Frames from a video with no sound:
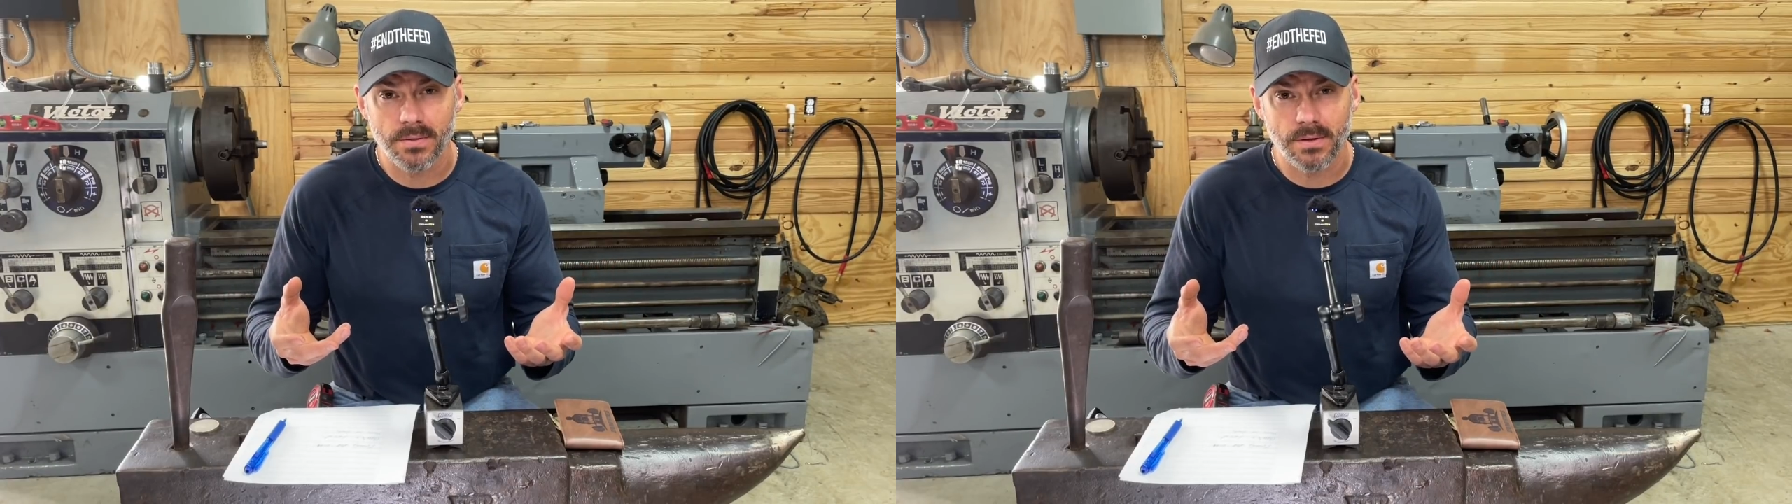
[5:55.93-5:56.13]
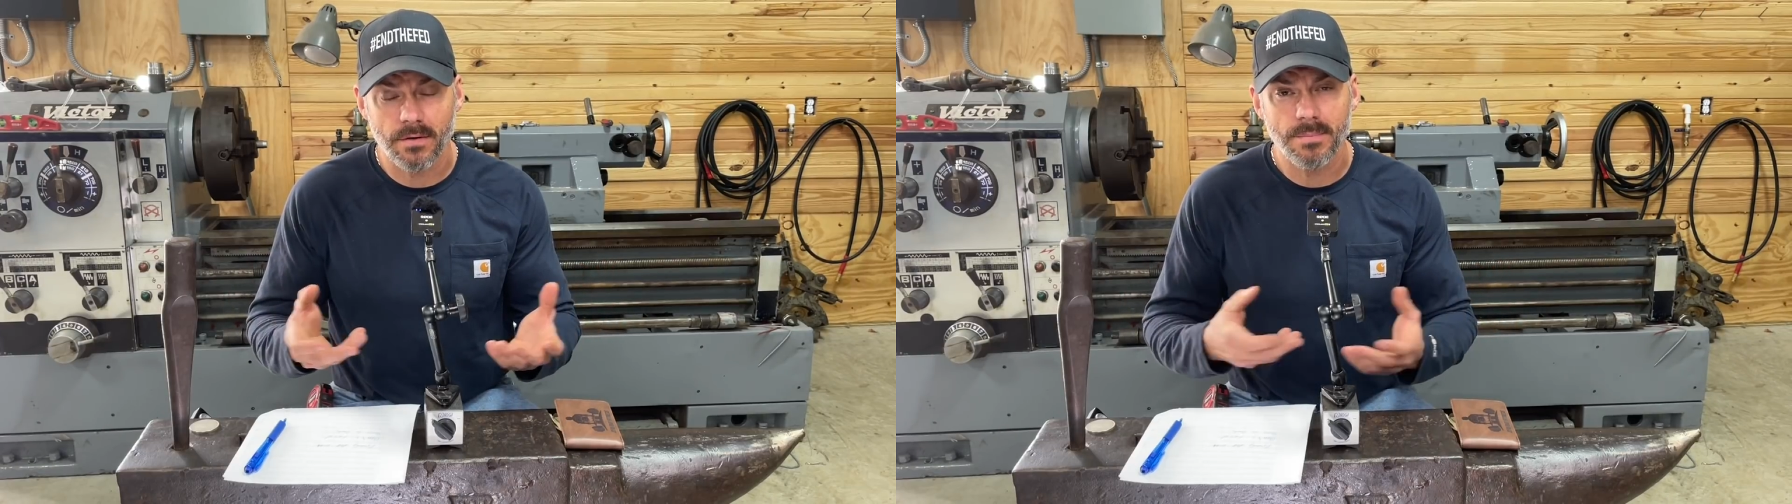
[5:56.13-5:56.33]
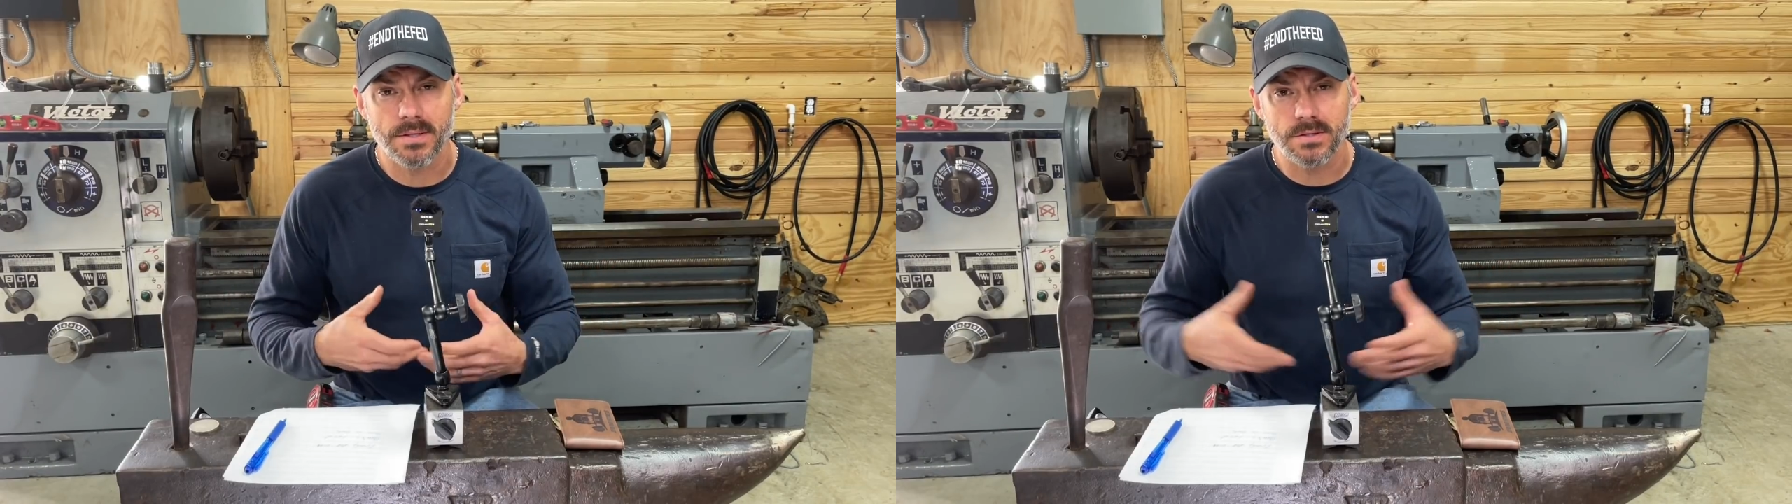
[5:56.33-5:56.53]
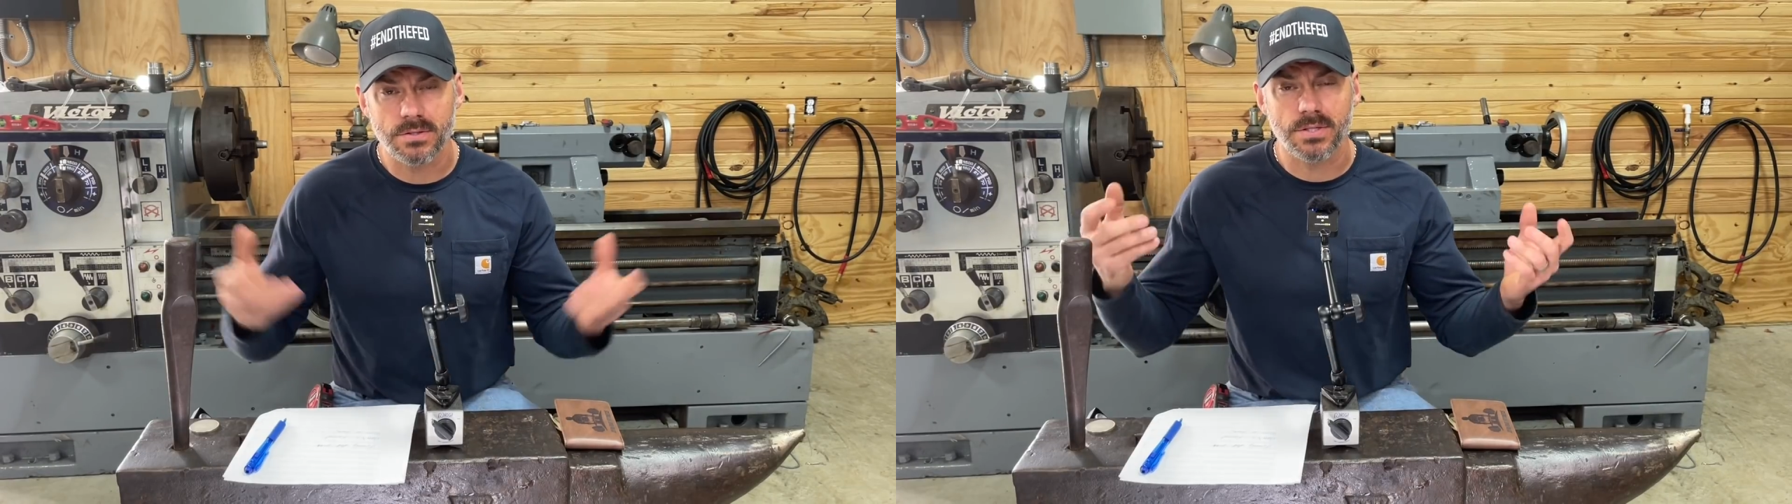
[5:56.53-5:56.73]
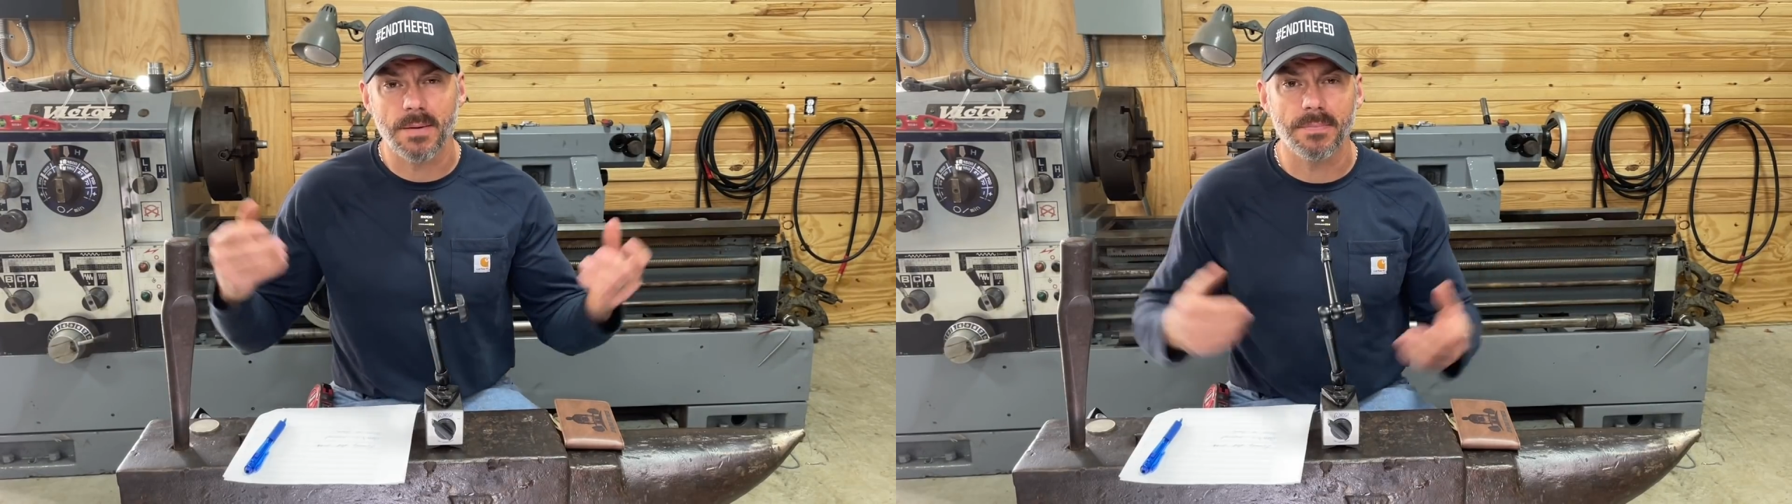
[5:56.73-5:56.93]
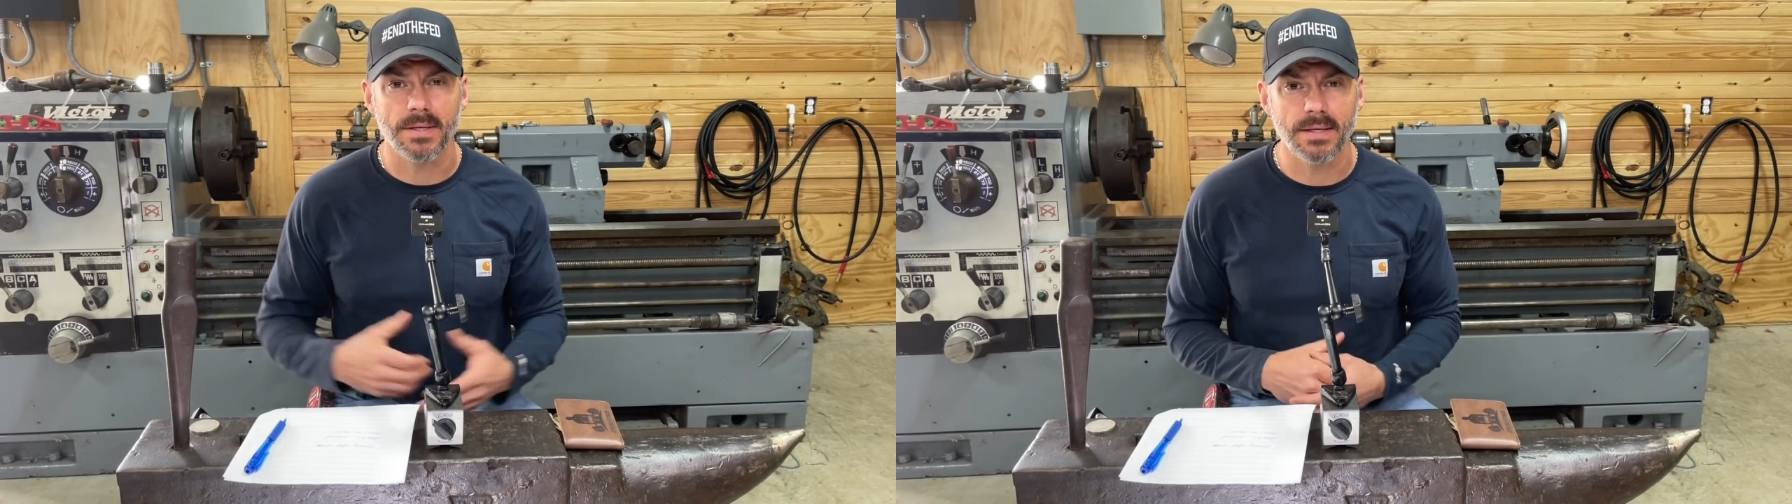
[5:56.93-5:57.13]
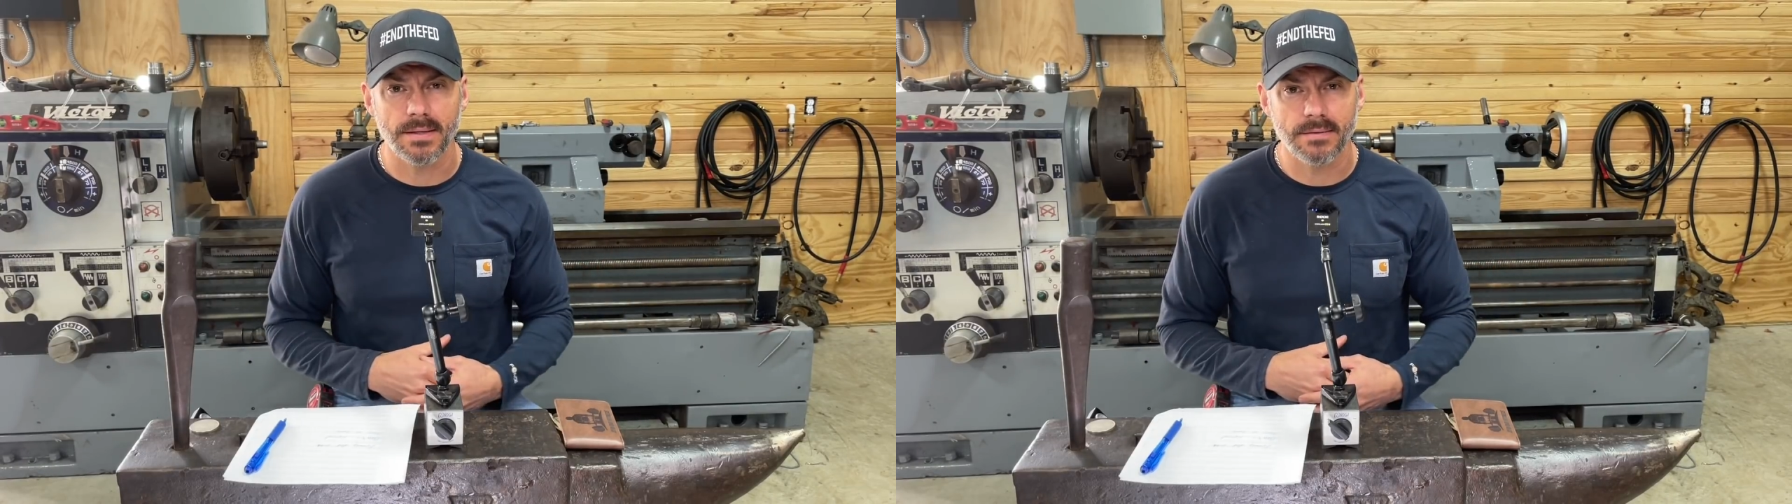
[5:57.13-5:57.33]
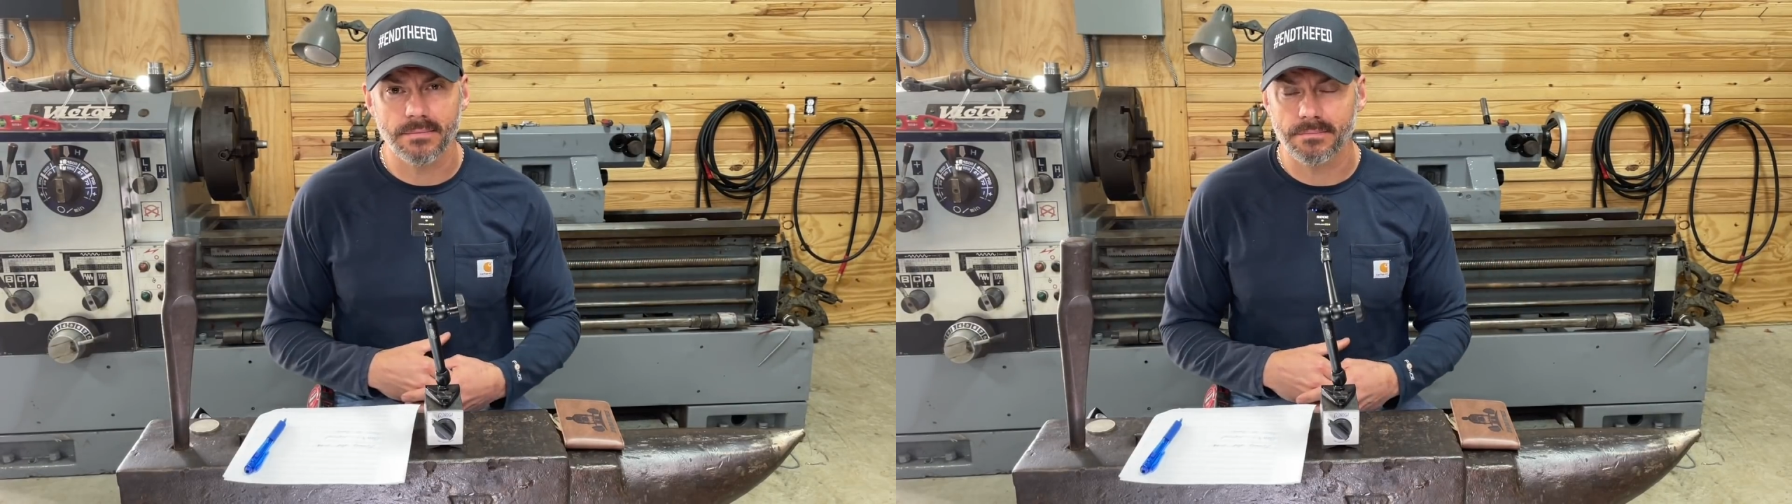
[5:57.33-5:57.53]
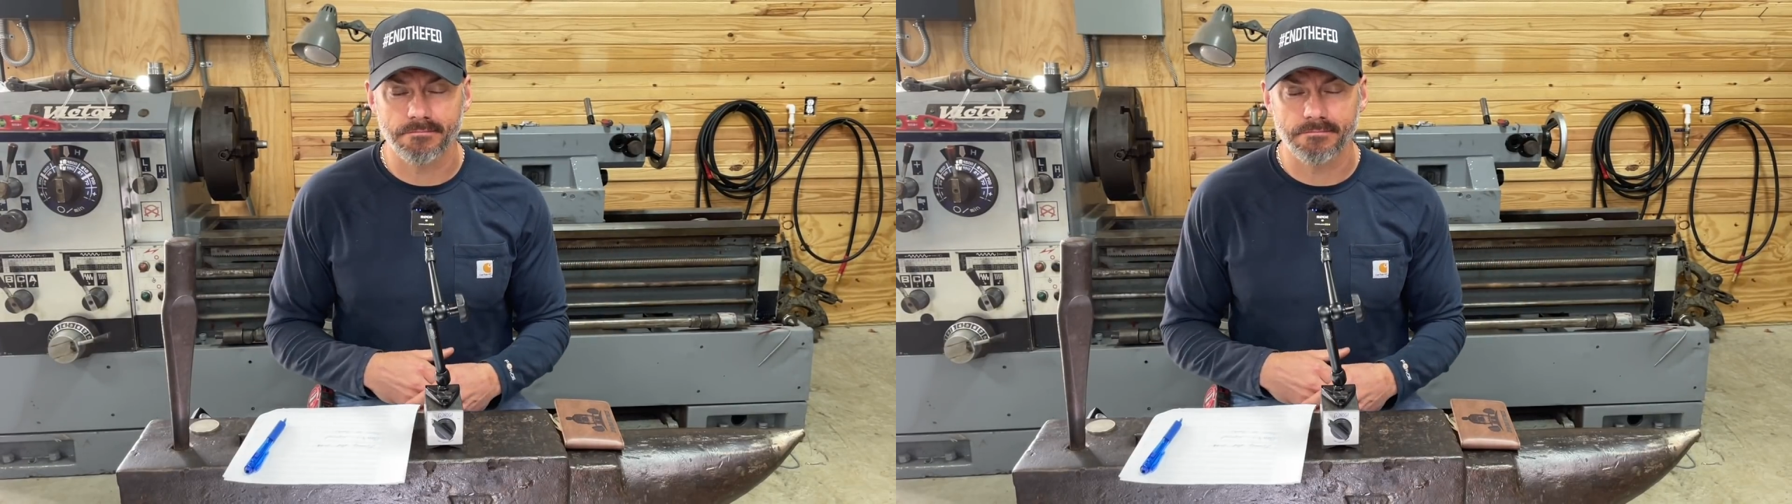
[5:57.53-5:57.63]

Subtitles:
government just stepped in and